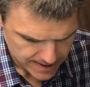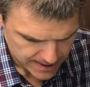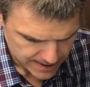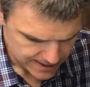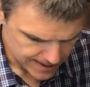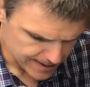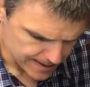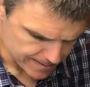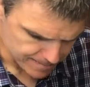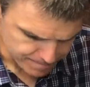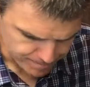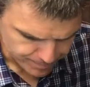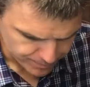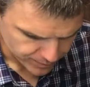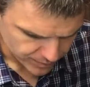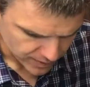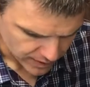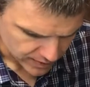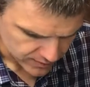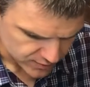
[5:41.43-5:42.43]

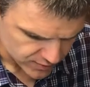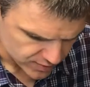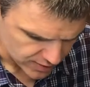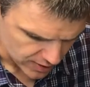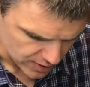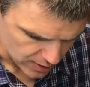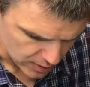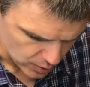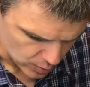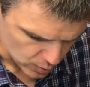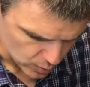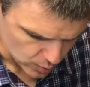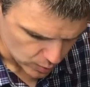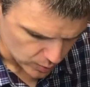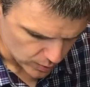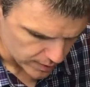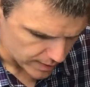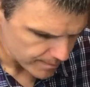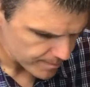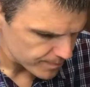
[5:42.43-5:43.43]
um,
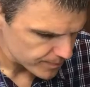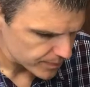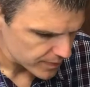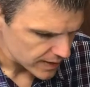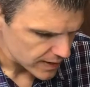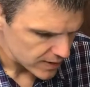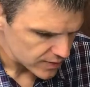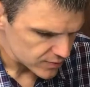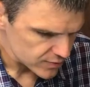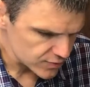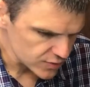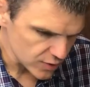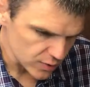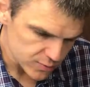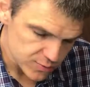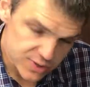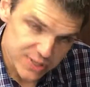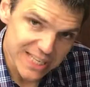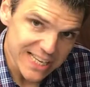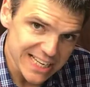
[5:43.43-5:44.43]
so
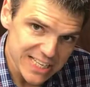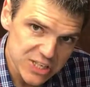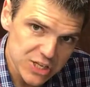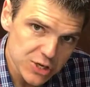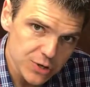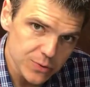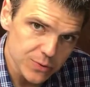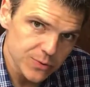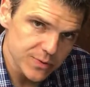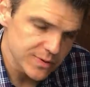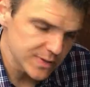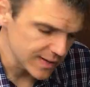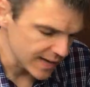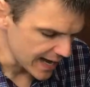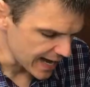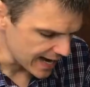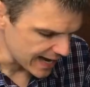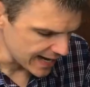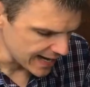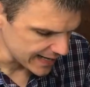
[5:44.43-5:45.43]
so stay tuned
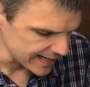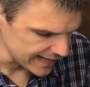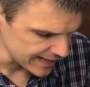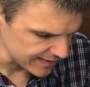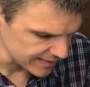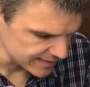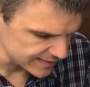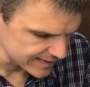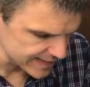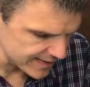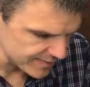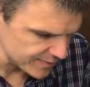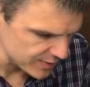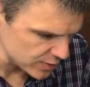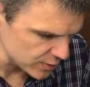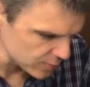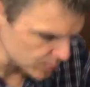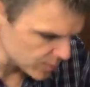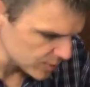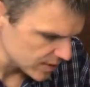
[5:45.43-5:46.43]
and I'll give
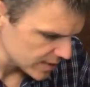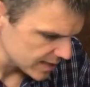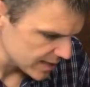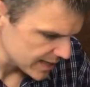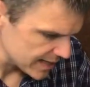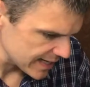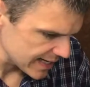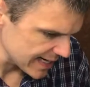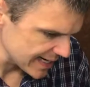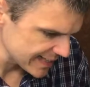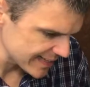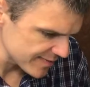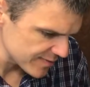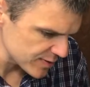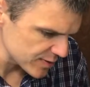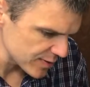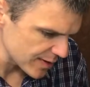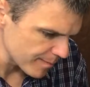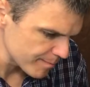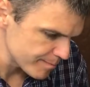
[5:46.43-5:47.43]
you I'll give
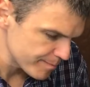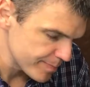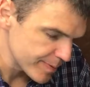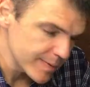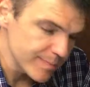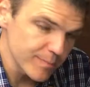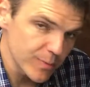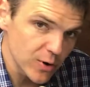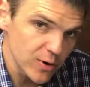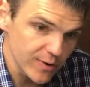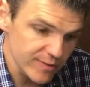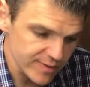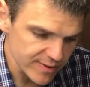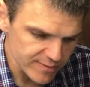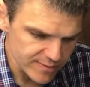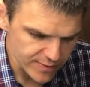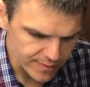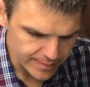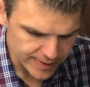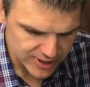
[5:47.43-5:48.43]
you a bit more of
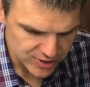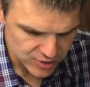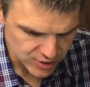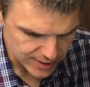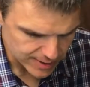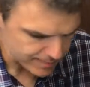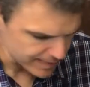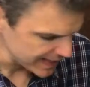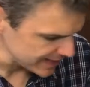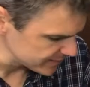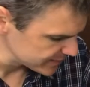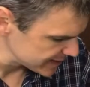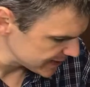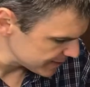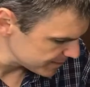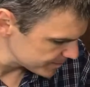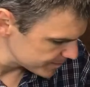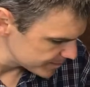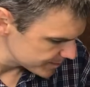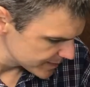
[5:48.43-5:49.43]
information about
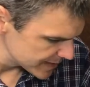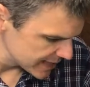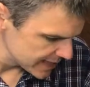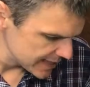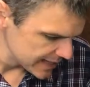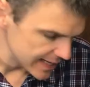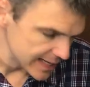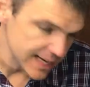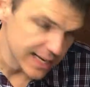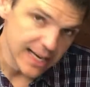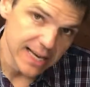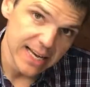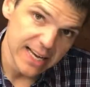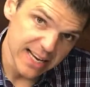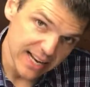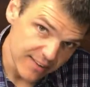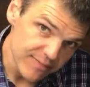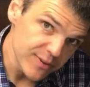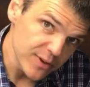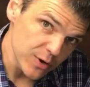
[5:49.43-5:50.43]
them uh,
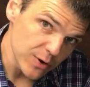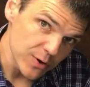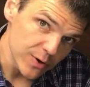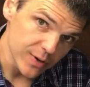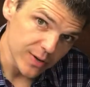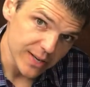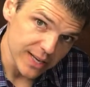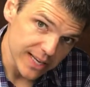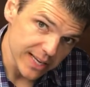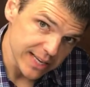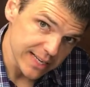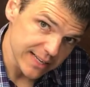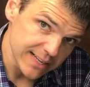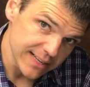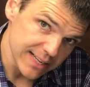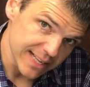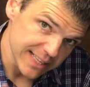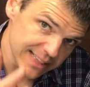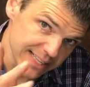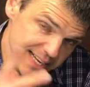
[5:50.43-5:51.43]
in a few
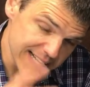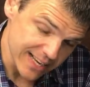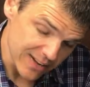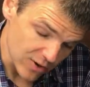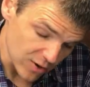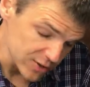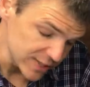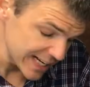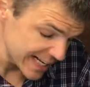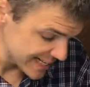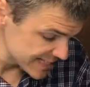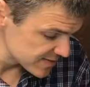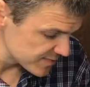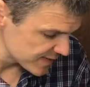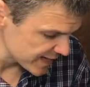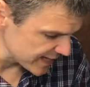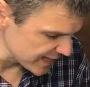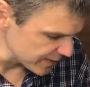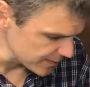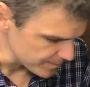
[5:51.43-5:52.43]
in in the on the next
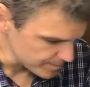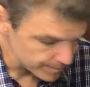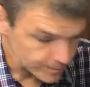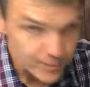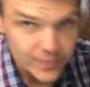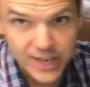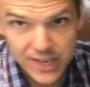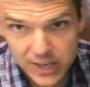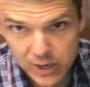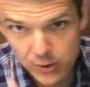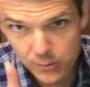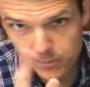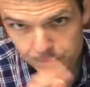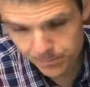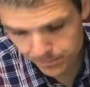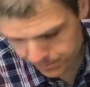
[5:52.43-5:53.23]
video thank you